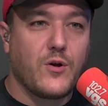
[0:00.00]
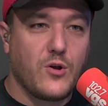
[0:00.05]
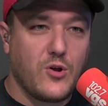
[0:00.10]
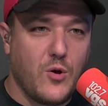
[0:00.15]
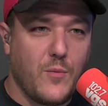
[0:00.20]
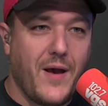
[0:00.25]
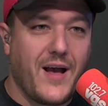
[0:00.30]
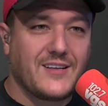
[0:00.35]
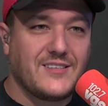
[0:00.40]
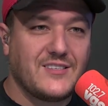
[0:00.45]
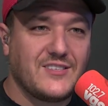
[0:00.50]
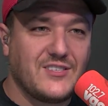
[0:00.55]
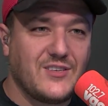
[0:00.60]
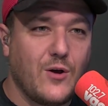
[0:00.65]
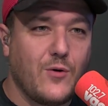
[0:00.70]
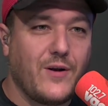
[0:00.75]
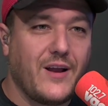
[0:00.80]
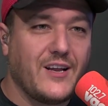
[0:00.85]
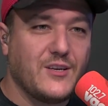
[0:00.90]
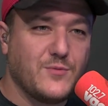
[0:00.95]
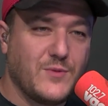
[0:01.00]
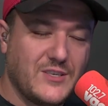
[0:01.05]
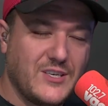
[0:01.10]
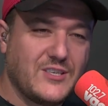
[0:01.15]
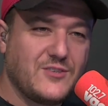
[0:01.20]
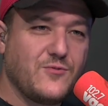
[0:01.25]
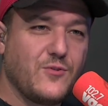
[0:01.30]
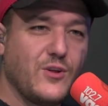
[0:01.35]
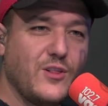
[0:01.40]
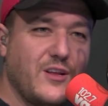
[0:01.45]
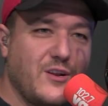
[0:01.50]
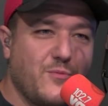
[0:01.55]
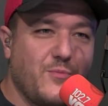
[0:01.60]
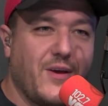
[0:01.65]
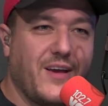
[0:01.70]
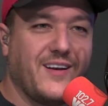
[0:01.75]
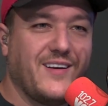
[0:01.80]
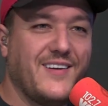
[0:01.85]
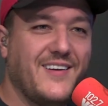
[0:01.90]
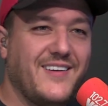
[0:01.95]
to go back to the Stone Age, but just for a little
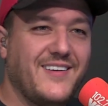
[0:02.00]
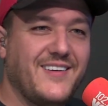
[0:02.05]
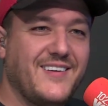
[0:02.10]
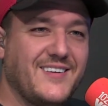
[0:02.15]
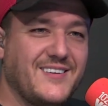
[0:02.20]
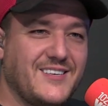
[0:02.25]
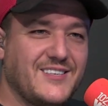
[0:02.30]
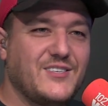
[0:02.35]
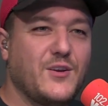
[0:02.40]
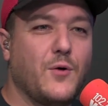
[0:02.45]
bit. Yep. So